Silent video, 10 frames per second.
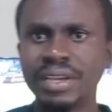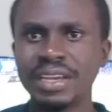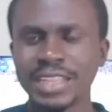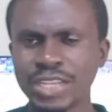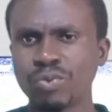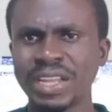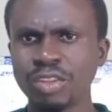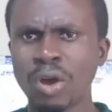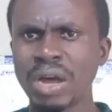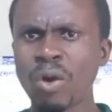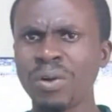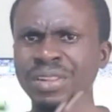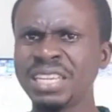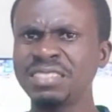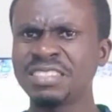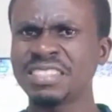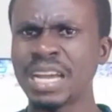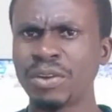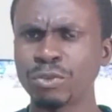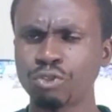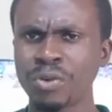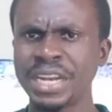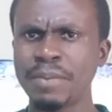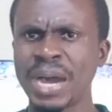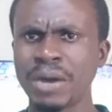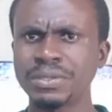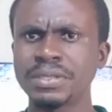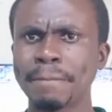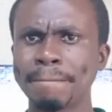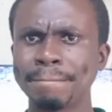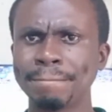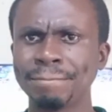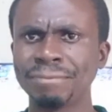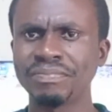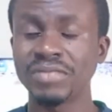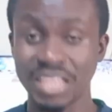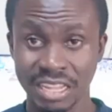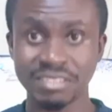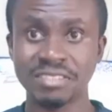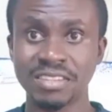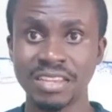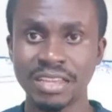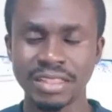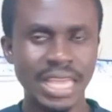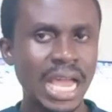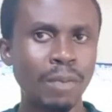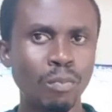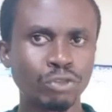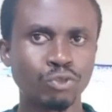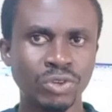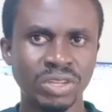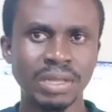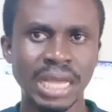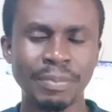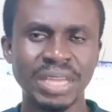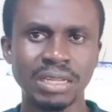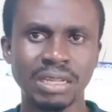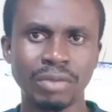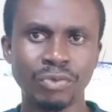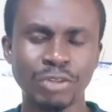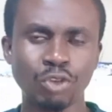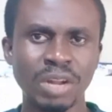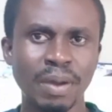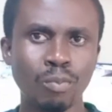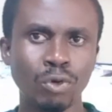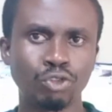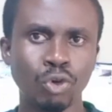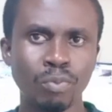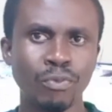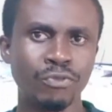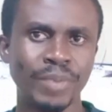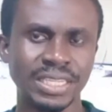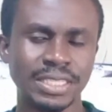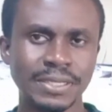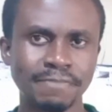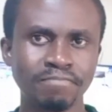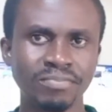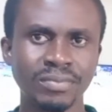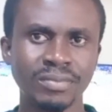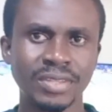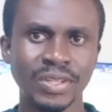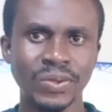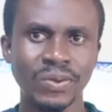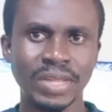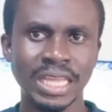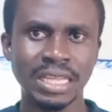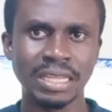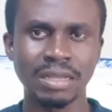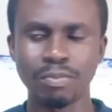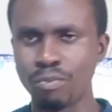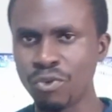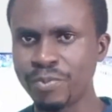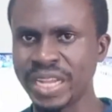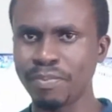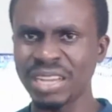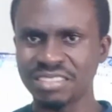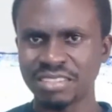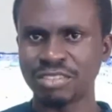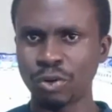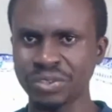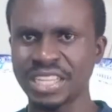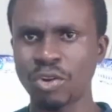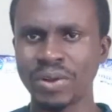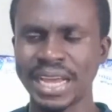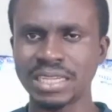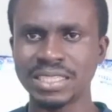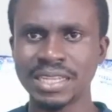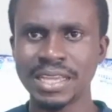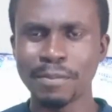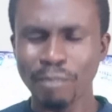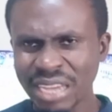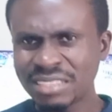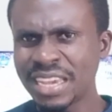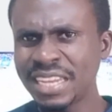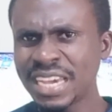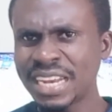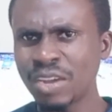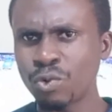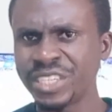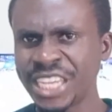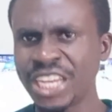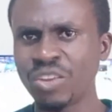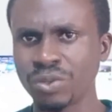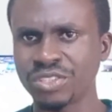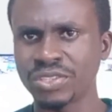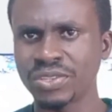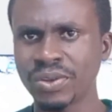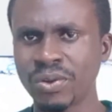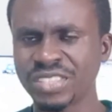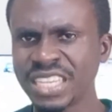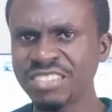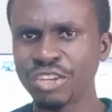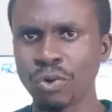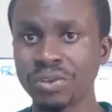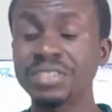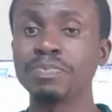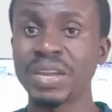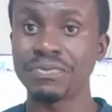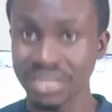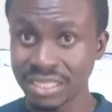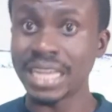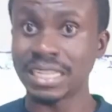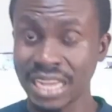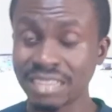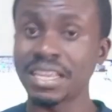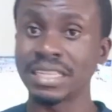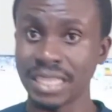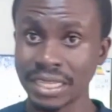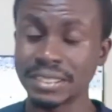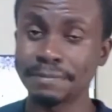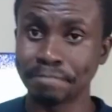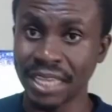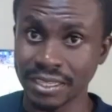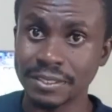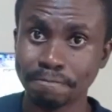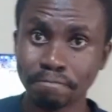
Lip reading: There's one. All these things I was talking about, yes, they are muscle. We are talking about motor movement. Okay, movement, muscles lost, and all that. But is there any other cutaneous or sensory loss, my friends? That the answer is yes. Yes.